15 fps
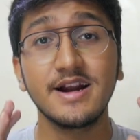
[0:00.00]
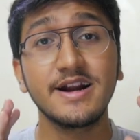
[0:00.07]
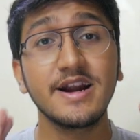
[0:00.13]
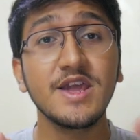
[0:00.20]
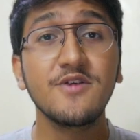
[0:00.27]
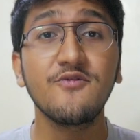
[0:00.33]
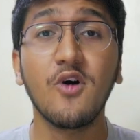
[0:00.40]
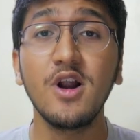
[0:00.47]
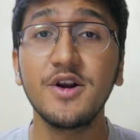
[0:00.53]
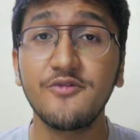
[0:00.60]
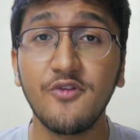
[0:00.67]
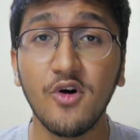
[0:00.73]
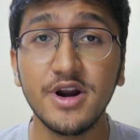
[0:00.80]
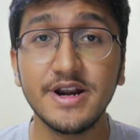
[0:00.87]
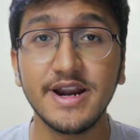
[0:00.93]
the default
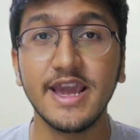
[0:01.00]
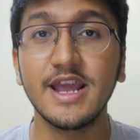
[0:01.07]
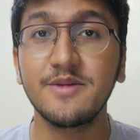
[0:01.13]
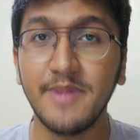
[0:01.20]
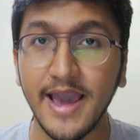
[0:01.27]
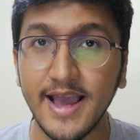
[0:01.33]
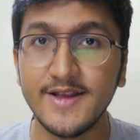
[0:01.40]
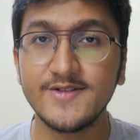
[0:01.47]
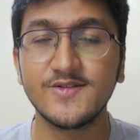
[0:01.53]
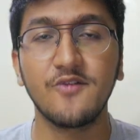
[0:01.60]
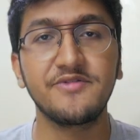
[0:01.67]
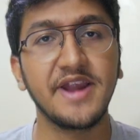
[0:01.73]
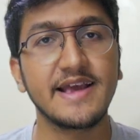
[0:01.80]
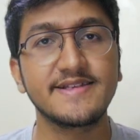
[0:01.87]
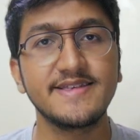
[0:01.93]
font in
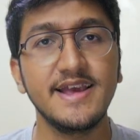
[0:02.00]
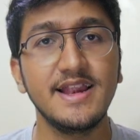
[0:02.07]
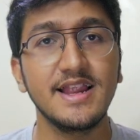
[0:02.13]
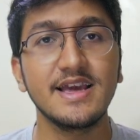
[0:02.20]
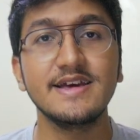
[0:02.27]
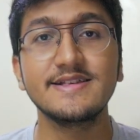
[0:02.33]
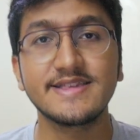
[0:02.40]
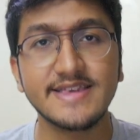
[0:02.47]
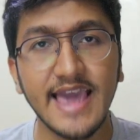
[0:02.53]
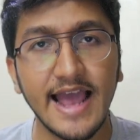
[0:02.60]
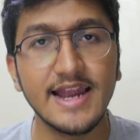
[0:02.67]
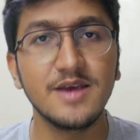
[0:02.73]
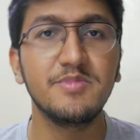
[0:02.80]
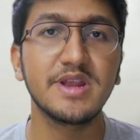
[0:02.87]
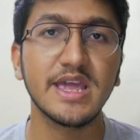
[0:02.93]
Microsoft Excel is
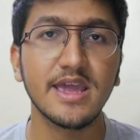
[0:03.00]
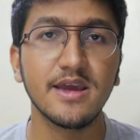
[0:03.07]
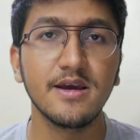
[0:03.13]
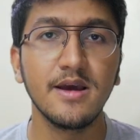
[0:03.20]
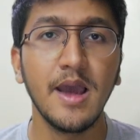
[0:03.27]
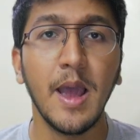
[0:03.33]
Calibri.